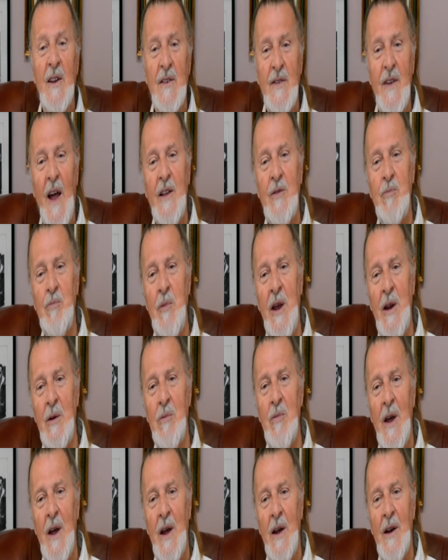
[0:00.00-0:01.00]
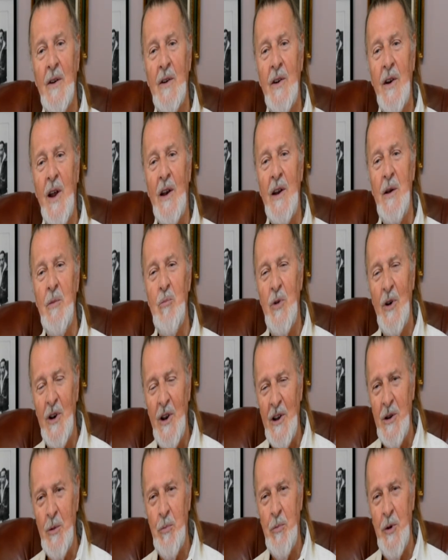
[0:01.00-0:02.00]
That means really a
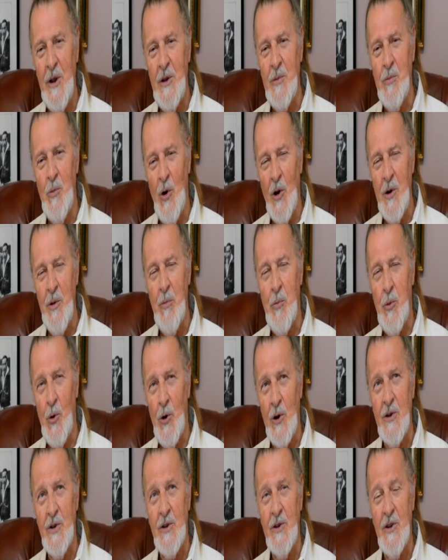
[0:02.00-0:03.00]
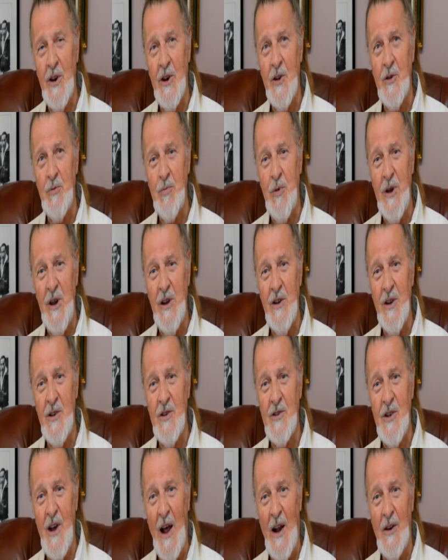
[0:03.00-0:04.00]
little bit more important than speed
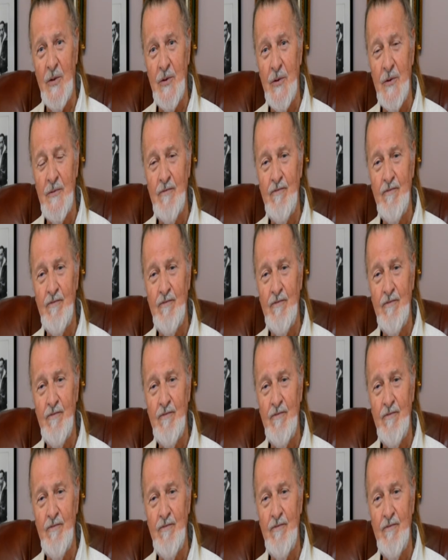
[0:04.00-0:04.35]
itself.